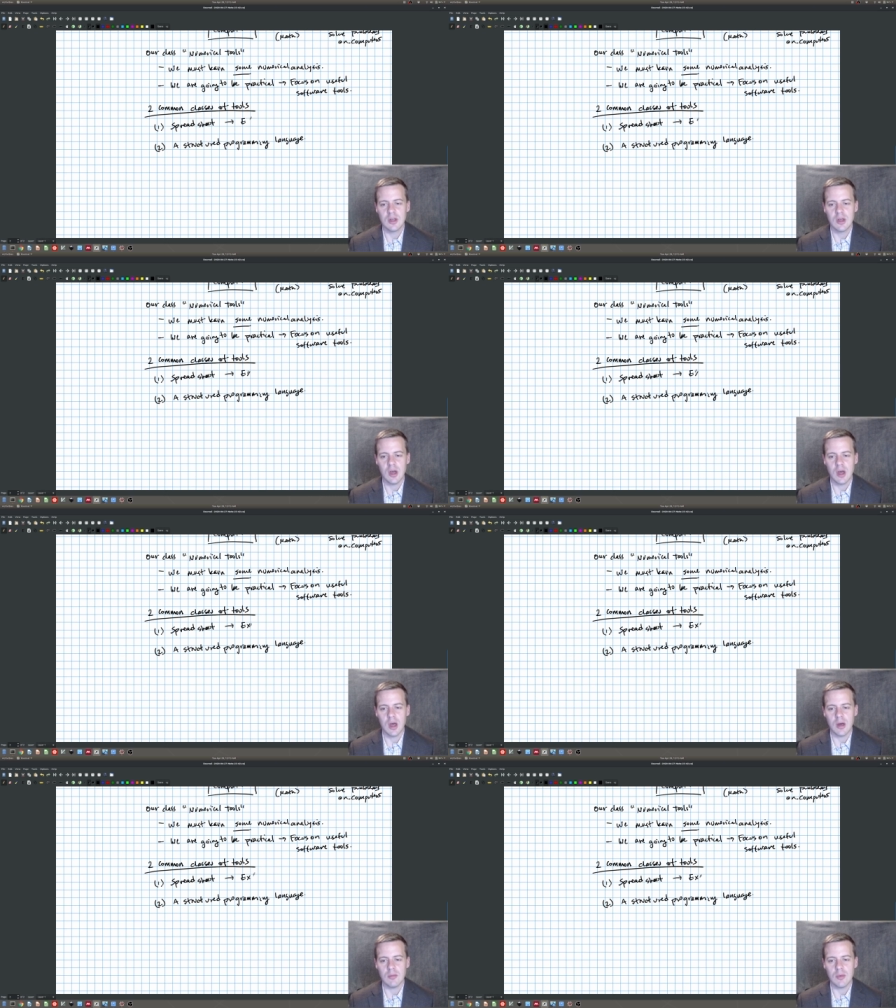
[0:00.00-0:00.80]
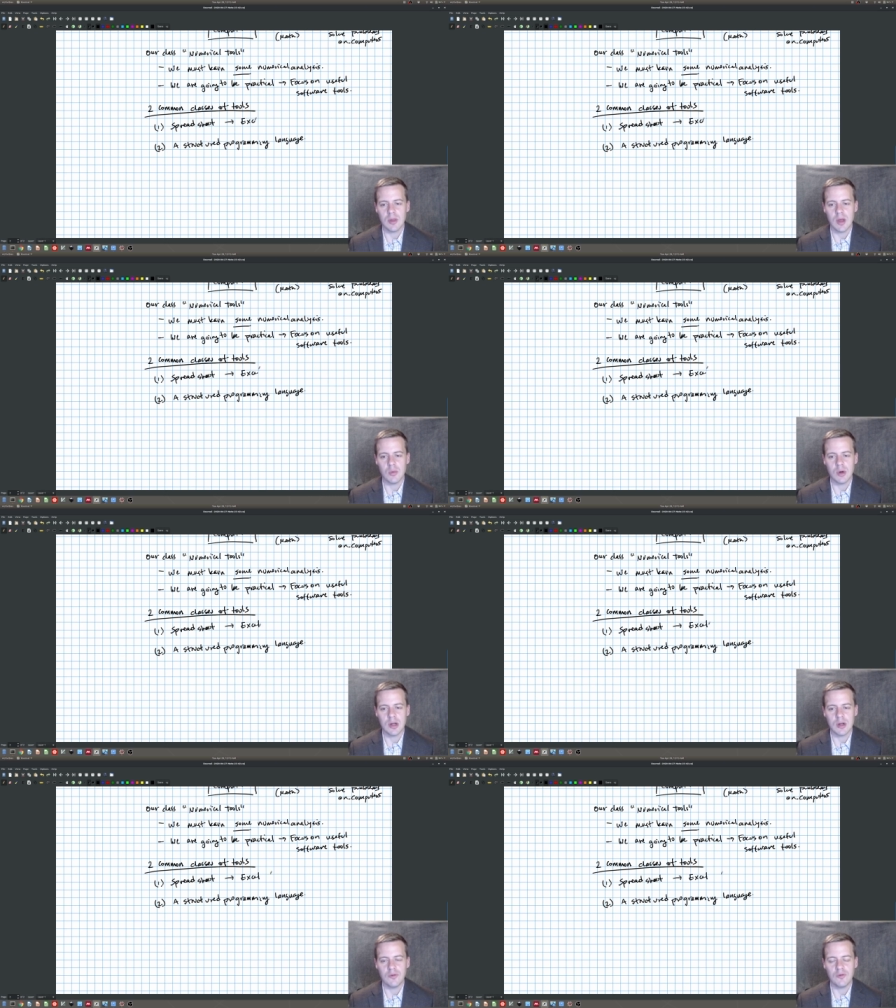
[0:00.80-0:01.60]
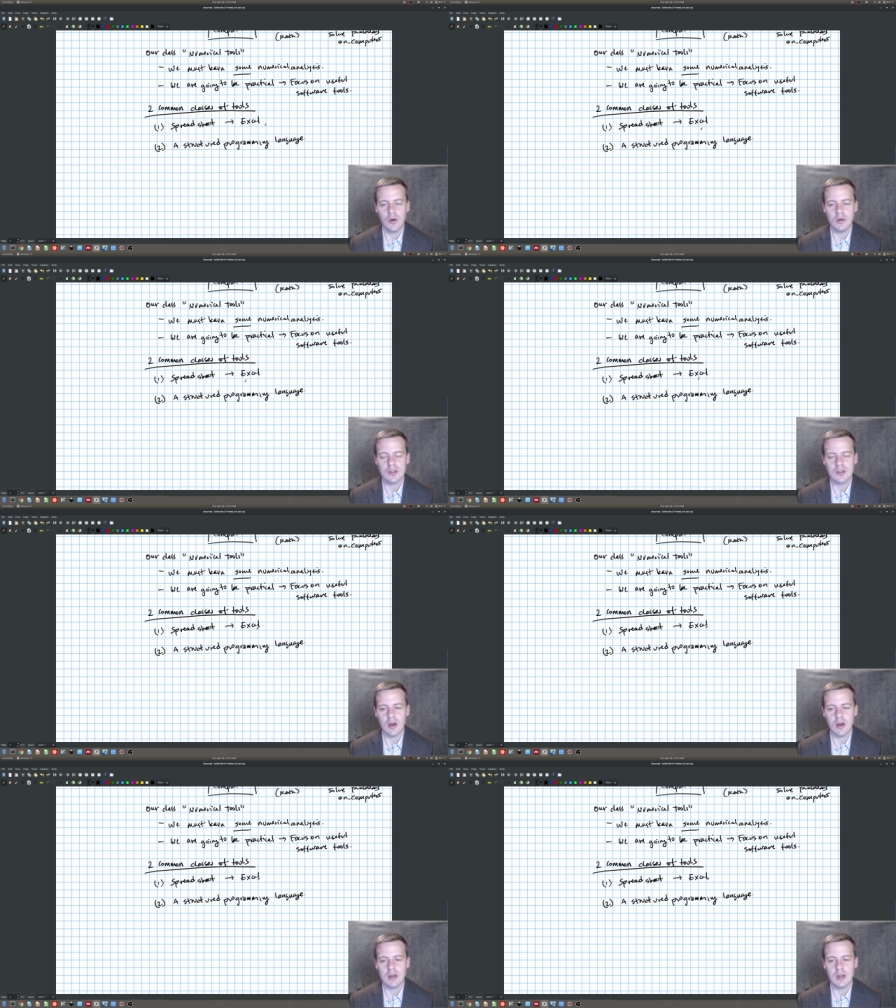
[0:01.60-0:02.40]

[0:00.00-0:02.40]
that we're going to focus on